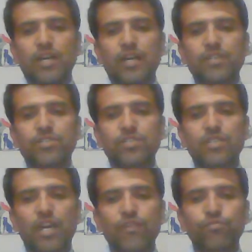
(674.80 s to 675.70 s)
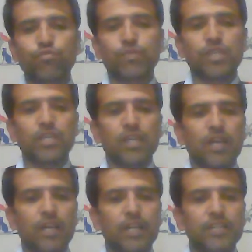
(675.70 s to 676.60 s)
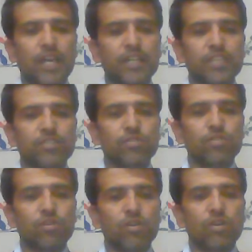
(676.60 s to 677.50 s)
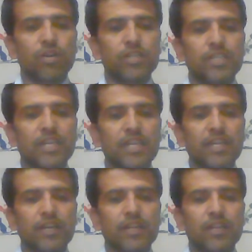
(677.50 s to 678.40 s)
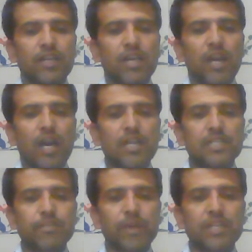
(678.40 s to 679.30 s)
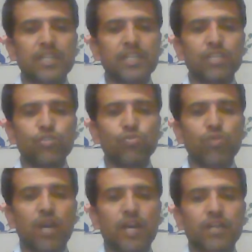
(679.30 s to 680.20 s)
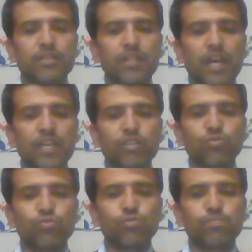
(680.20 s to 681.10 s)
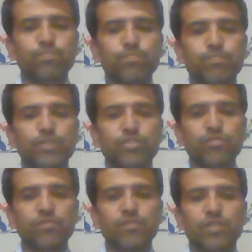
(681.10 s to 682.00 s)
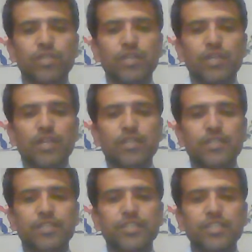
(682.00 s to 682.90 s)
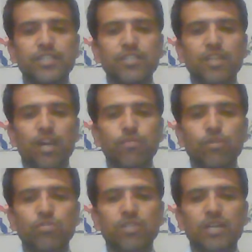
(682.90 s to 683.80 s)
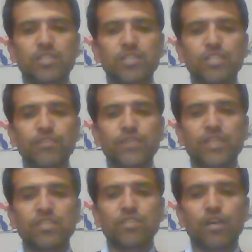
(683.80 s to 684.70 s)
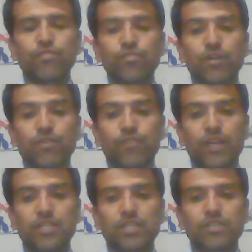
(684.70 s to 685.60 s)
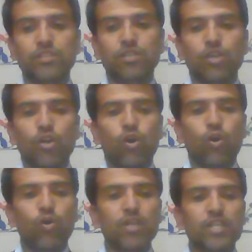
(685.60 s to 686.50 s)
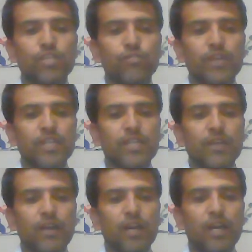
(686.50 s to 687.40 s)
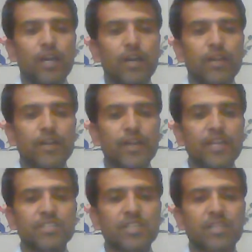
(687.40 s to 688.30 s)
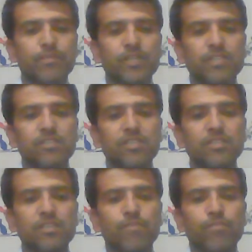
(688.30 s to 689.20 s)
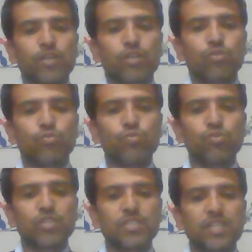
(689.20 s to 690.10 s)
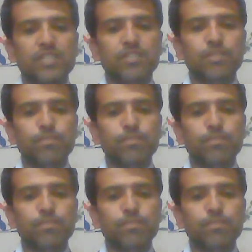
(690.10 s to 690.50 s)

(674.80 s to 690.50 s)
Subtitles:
strive to be direct and clear. Ultimately, you are trying to persuade the readers about the significance of your findings. Only in very rare circumstances do results